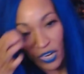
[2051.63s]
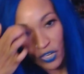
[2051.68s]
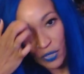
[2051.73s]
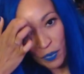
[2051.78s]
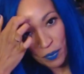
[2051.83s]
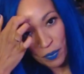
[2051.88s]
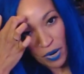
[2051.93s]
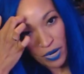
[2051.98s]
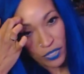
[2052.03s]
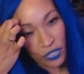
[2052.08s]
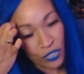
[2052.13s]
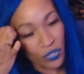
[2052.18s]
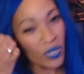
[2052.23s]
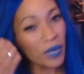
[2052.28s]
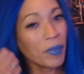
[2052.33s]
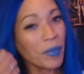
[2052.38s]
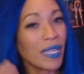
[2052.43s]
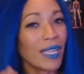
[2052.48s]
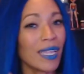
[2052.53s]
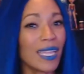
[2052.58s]
Are you
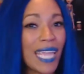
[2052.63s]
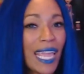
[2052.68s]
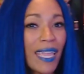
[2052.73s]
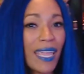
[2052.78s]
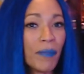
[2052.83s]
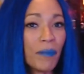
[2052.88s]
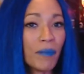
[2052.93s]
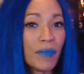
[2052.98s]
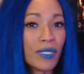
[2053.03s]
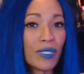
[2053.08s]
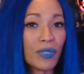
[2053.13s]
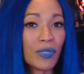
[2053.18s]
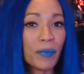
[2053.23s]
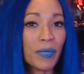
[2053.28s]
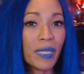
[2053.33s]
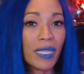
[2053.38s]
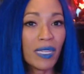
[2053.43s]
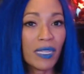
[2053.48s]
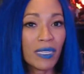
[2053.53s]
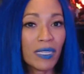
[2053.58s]
streaming a game, Mr.
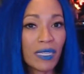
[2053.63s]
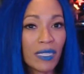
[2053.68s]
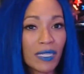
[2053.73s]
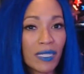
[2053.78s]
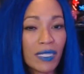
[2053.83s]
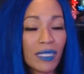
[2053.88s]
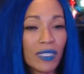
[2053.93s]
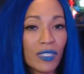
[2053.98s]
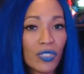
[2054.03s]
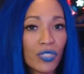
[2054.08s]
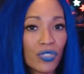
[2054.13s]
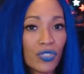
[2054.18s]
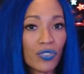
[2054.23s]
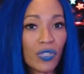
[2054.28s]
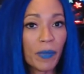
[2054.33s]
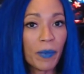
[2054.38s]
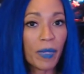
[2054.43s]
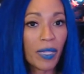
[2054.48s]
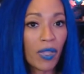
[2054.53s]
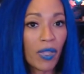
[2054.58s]
B? You're
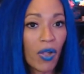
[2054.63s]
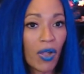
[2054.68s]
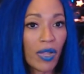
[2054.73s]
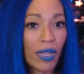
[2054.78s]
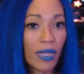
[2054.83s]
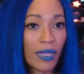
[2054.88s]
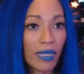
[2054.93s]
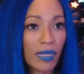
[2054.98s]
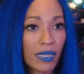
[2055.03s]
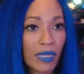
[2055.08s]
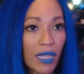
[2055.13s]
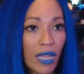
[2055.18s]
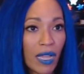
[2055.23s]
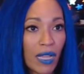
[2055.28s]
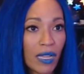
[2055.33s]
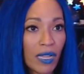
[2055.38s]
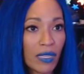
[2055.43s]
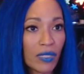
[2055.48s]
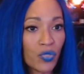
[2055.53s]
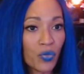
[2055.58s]
streaming on
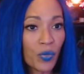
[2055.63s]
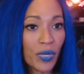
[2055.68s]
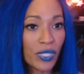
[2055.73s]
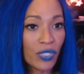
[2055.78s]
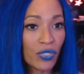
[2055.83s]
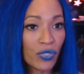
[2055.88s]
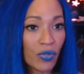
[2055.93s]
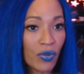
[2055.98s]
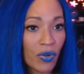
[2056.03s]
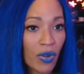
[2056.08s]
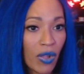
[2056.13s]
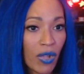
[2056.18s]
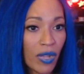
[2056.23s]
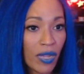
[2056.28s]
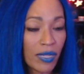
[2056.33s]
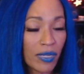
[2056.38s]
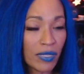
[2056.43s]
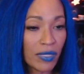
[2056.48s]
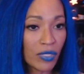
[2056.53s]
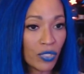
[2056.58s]
Twitch or
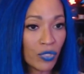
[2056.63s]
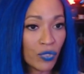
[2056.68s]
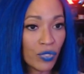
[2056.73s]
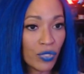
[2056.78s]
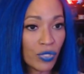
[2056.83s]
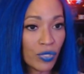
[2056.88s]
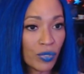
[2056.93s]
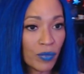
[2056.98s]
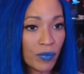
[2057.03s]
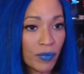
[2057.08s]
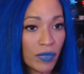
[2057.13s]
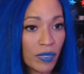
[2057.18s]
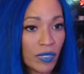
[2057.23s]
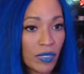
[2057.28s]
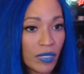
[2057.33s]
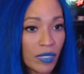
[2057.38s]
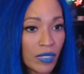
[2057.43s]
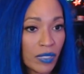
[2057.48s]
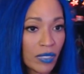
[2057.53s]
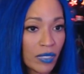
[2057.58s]
on YouTube?
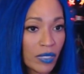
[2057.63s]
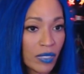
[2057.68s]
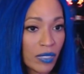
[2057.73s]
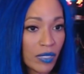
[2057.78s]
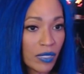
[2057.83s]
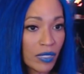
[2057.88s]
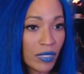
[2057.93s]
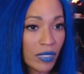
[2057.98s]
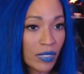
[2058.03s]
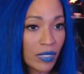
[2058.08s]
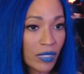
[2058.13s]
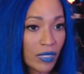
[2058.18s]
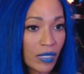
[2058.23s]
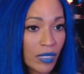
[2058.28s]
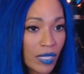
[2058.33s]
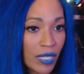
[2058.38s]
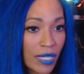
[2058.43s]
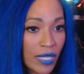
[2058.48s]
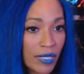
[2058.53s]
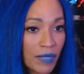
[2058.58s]

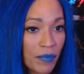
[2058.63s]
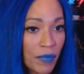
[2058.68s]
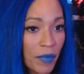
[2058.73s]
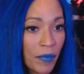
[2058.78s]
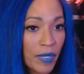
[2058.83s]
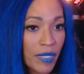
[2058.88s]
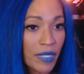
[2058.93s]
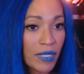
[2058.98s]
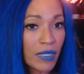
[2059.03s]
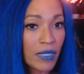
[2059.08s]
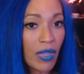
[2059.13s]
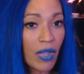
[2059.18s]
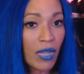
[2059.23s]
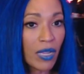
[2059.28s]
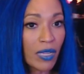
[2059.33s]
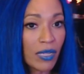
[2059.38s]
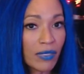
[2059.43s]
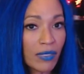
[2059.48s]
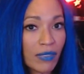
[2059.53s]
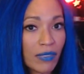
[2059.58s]
I guess maybe he's
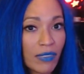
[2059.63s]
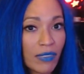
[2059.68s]
gone.